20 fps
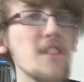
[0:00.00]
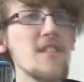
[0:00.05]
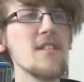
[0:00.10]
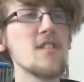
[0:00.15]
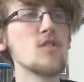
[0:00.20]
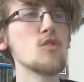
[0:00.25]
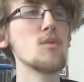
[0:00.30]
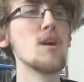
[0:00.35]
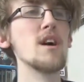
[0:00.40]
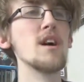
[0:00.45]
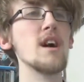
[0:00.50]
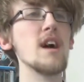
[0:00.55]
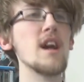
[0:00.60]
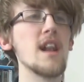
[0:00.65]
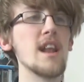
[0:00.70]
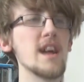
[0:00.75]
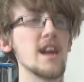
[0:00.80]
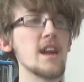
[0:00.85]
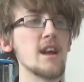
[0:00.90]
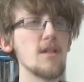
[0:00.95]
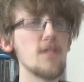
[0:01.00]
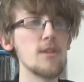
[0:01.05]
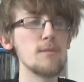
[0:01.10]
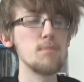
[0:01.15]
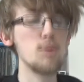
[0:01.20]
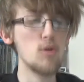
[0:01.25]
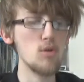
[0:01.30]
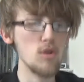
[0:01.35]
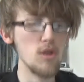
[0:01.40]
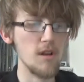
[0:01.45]
think this is where like the
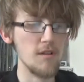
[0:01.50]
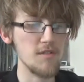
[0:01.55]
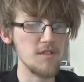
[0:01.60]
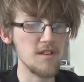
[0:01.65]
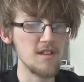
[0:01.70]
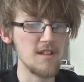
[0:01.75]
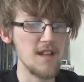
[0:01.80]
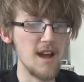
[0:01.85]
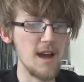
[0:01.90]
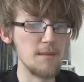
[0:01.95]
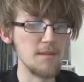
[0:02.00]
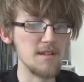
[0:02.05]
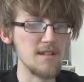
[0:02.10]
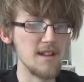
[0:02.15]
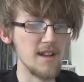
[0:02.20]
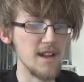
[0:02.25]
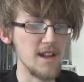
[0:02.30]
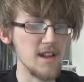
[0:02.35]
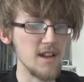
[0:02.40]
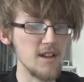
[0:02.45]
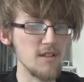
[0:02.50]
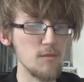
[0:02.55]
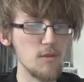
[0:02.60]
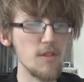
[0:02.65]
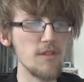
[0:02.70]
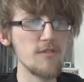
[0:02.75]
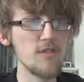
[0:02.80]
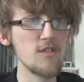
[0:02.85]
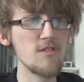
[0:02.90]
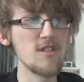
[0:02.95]
pool, obviously, Ami's like,
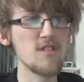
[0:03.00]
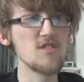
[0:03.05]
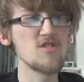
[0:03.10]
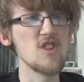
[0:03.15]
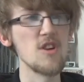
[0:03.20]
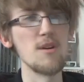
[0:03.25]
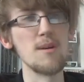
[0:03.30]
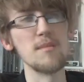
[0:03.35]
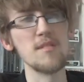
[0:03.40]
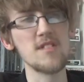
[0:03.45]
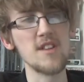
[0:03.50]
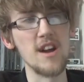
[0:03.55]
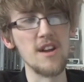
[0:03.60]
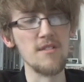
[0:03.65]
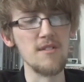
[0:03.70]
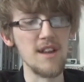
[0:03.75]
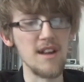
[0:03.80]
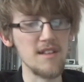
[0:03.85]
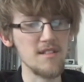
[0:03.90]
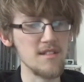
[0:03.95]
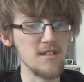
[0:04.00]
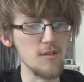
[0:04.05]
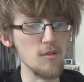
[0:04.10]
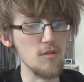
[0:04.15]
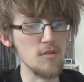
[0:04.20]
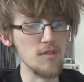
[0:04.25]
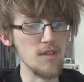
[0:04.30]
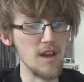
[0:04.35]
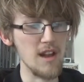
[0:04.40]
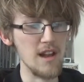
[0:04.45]
well, the rest of the show, Ami's kind of like
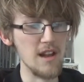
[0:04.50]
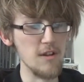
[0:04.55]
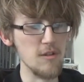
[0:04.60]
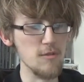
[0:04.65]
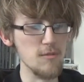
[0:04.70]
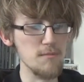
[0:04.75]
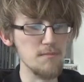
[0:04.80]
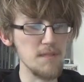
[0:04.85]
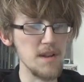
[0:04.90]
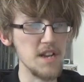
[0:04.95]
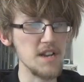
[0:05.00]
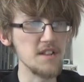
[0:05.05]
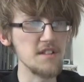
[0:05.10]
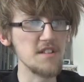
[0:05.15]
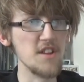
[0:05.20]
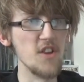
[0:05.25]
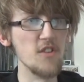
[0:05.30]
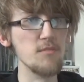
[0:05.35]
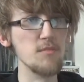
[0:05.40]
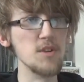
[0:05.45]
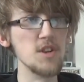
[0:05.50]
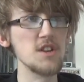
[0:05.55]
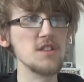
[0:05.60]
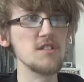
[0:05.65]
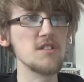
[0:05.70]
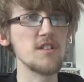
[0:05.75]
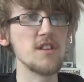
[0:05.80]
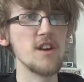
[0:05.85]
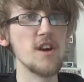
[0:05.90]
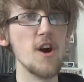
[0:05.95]
still her little bitchy self, but
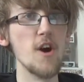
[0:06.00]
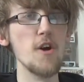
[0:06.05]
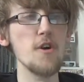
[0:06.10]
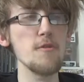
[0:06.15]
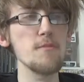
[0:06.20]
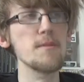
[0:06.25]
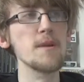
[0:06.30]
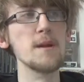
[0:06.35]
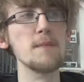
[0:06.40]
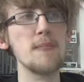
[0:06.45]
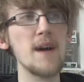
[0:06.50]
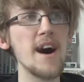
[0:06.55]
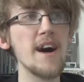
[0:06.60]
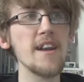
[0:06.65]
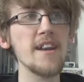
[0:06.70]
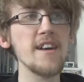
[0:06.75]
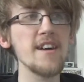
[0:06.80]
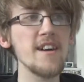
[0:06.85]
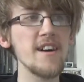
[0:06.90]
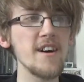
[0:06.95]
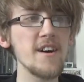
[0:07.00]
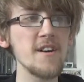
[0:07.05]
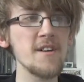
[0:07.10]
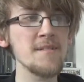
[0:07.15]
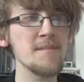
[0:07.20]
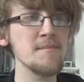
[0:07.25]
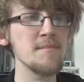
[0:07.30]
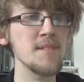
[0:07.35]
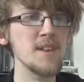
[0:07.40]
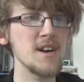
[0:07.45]
she's open about it.
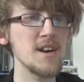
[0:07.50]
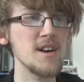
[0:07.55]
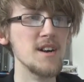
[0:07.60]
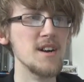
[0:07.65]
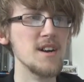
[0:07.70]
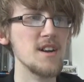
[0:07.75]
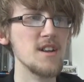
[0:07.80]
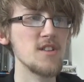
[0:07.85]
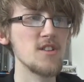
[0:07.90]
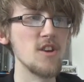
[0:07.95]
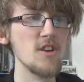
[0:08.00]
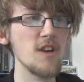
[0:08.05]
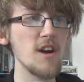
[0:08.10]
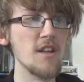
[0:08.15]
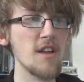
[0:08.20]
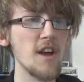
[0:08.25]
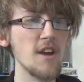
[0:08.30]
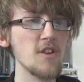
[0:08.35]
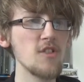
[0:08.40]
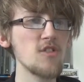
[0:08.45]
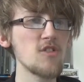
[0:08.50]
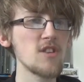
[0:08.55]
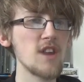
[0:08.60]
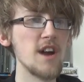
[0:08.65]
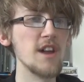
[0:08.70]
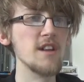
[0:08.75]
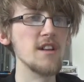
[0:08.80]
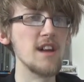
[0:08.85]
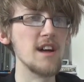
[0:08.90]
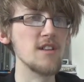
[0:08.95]
Um, So I, I do
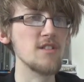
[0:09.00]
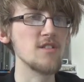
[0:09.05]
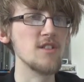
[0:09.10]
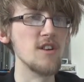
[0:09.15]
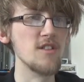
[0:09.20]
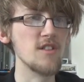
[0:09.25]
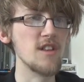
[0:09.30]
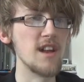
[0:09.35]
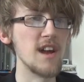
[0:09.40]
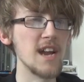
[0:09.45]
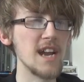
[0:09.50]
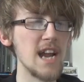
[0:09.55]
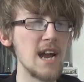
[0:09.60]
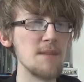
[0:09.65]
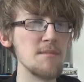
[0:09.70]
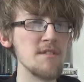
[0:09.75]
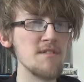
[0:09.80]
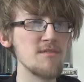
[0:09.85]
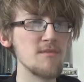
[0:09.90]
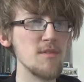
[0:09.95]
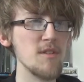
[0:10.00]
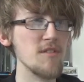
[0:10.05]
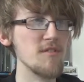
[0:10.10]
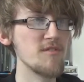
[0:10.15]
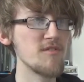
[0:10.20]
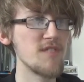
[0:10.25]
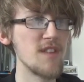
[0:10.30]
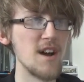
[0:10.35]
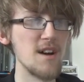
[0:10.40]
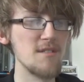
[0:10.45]
kind of like start to like Ami, but
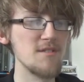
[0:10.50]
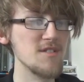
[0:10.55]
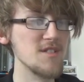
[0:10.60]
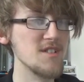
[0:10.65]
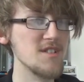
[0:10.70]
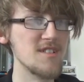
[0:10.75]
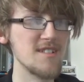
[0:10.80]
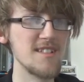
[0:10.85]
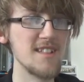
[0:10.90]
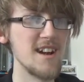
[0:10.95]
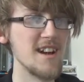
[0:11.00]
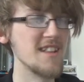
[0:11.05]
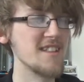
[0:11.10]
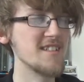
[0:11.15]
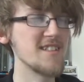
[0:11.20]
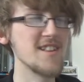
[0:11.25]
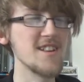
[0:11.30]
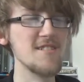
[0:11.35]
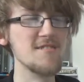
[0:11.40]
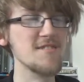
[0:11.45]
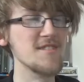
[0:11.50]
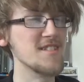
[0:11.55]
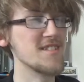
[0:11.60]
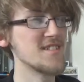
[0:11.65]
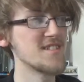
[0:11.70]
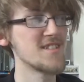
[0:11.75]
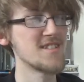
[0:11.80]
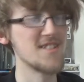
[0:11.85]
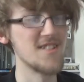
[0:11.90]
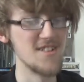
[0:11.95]
that was just, that scene was
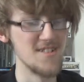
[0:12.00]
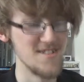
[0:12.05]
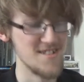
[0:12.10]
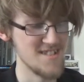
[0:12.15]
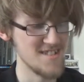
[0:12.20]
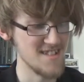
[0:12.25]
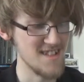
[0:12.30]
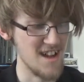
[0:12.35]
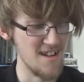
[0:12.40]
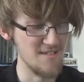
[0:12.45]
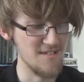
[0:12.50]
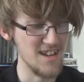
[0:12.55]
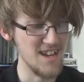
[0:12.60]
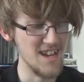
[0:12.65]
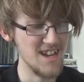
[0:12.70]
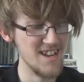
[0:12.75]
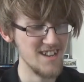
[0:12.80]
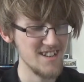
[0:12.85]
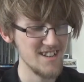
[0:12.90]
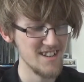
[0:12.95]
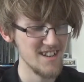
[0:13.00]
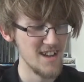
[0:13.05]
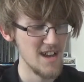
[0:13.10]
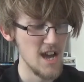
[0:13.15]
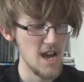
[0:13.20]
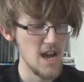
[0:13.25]
so savage.